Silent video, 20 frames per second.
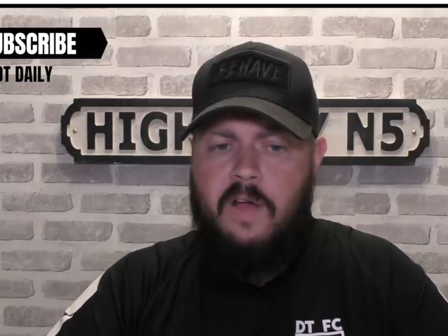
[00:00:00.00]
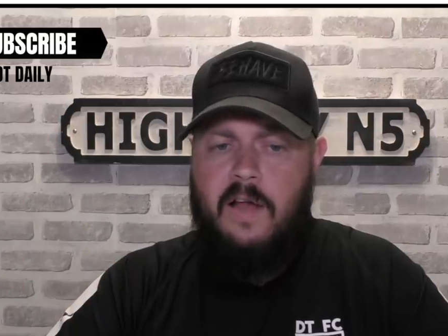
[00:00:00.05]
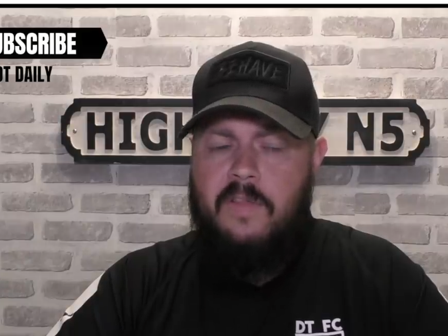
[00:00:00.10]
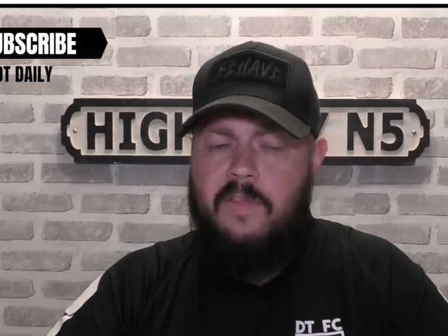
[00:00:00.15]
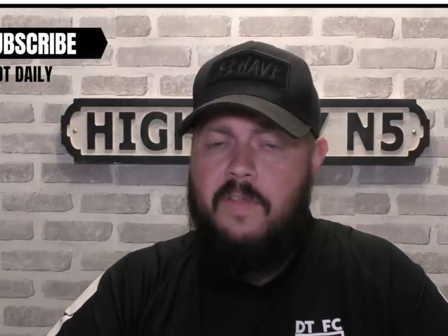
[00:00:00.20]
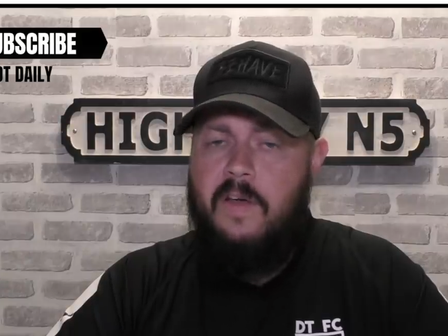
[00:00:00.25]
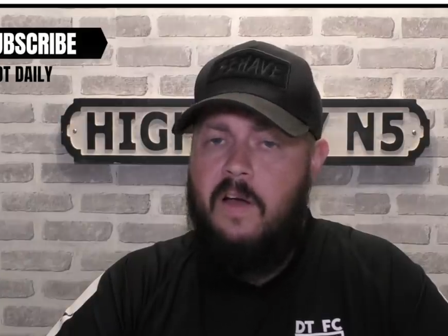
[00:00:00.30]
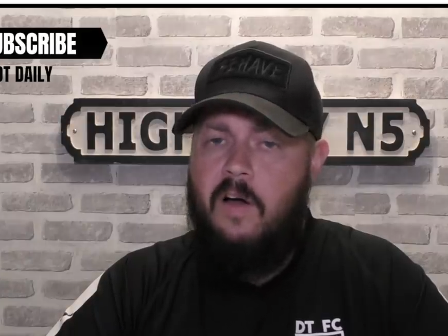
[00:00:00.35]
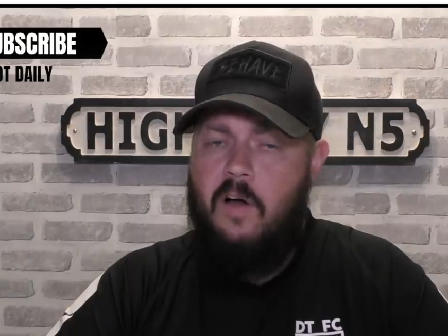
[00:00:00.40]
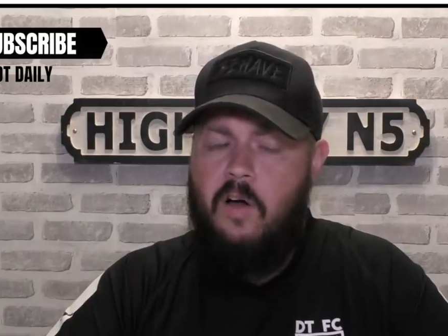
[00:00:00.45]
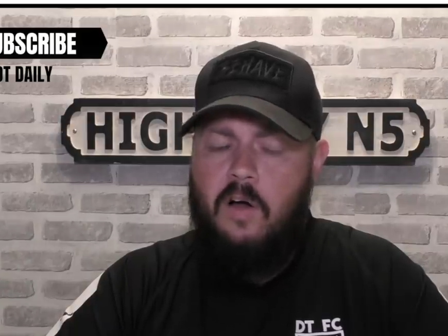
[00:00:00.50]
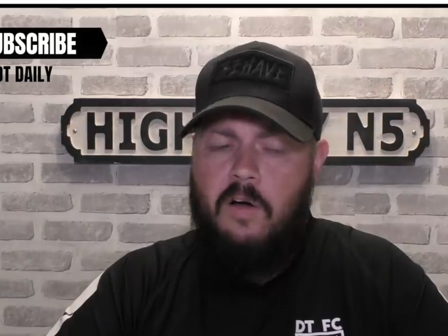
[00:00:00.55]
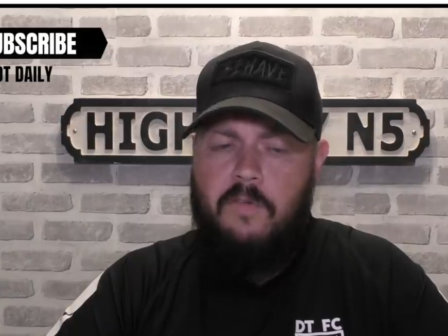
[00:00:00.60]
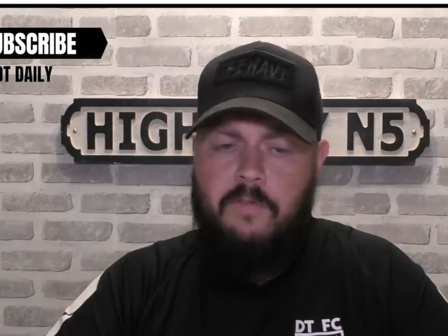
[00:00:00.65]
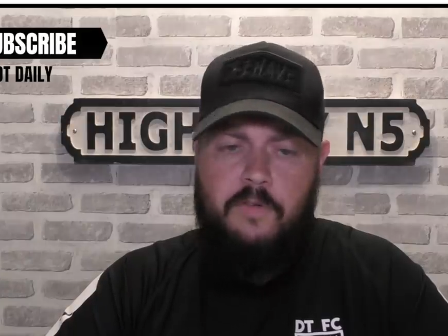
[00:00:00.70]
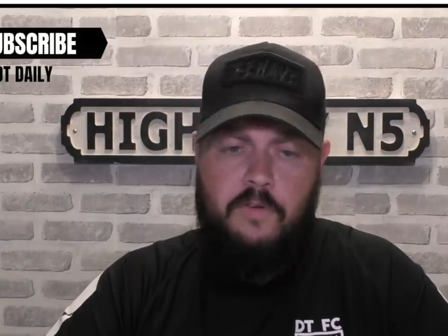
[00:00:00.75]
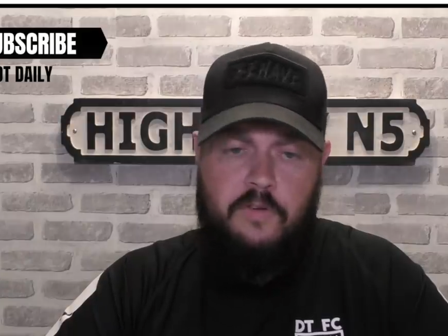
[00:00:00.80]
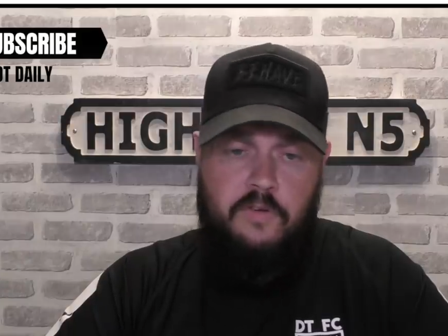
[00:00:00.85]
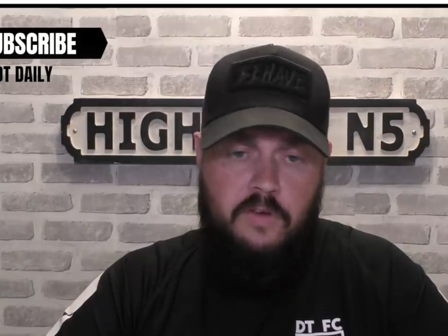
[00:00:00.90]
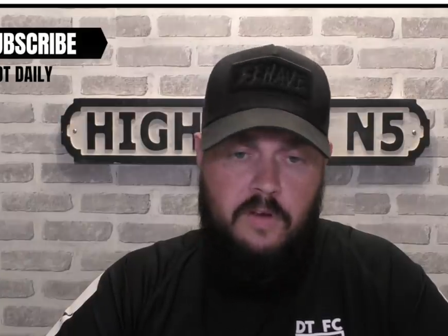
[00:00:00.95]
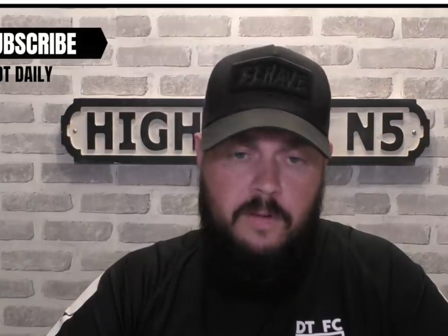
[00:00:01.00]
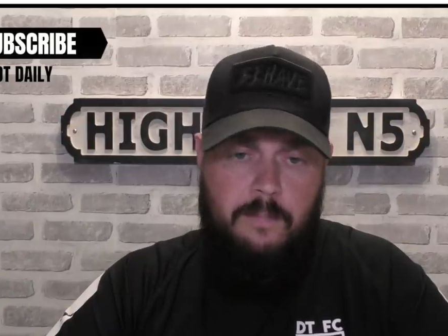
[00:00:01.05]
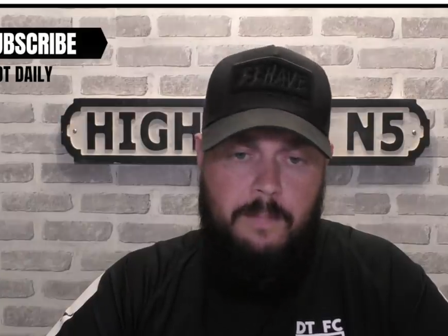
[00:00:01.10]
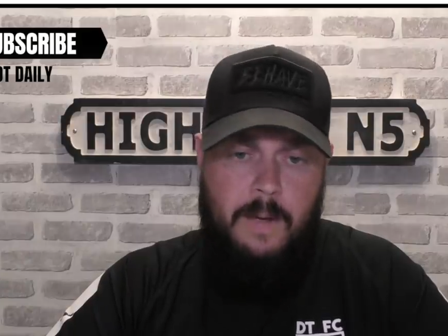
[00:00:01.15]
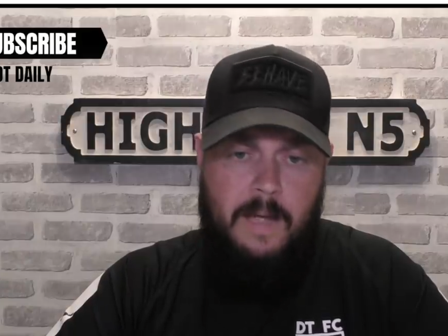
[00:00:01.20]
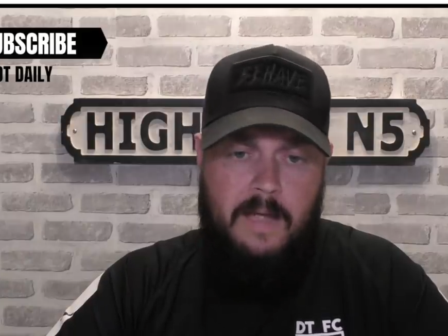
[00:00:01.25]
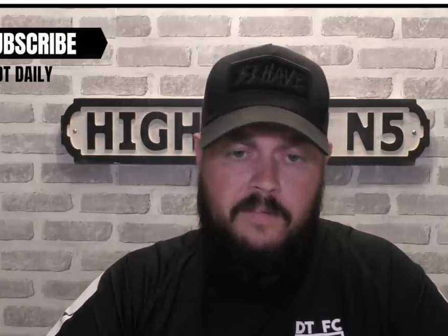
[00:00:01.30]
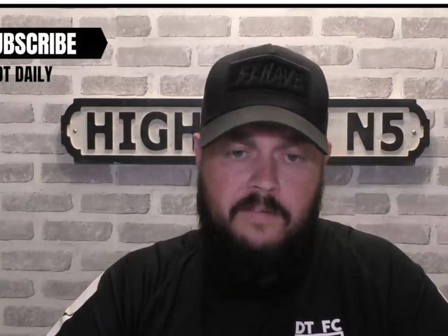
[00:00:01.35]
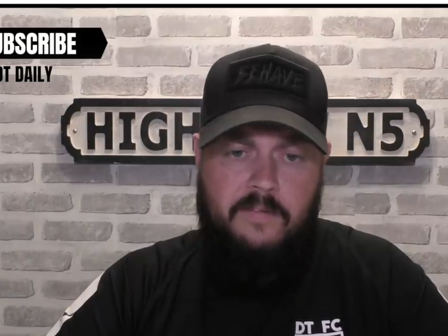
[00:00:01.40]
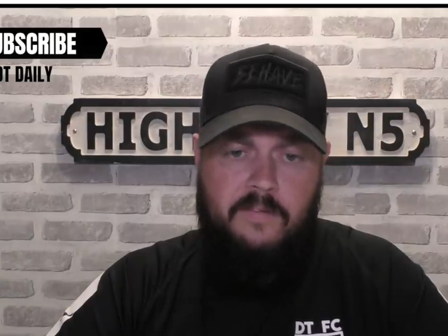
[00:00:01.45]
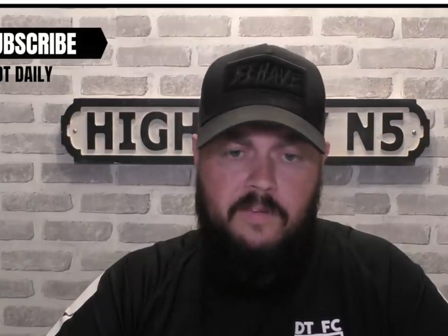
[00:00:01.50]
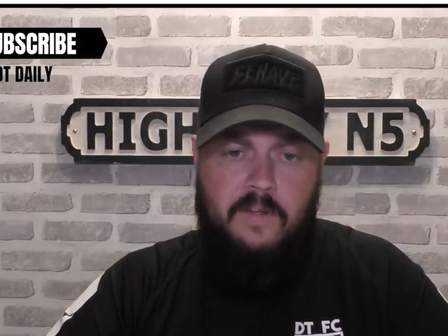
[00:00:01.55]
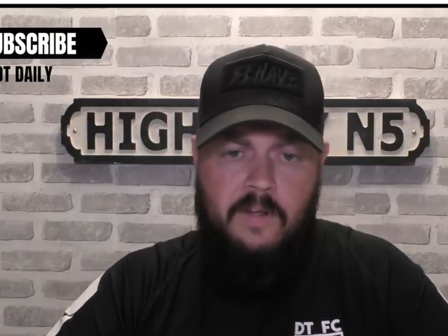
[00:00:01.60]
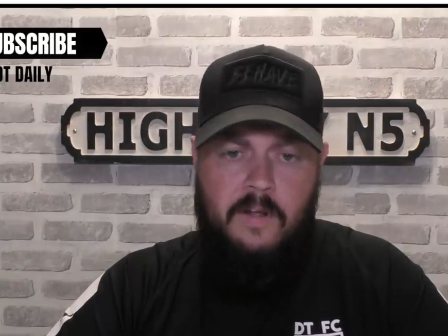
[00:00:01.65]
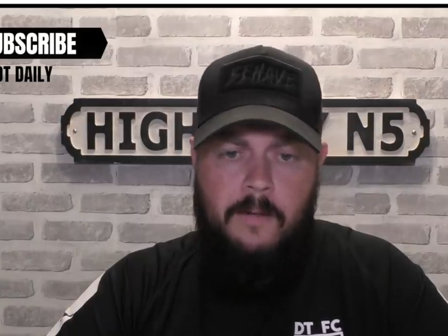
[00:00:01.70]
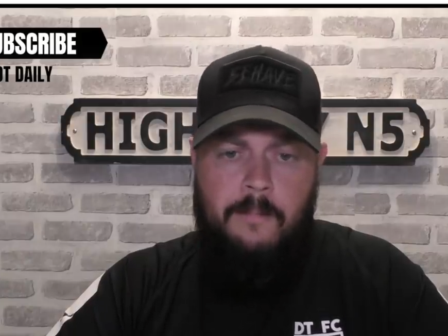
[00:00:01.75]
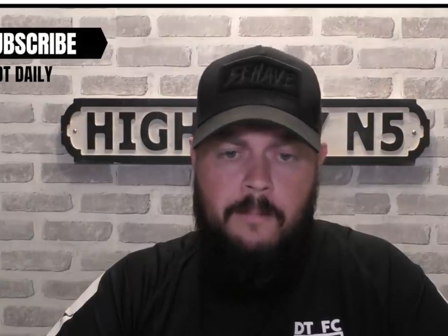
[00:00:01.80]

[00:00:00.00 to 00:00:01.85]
at their Hertfordshire base.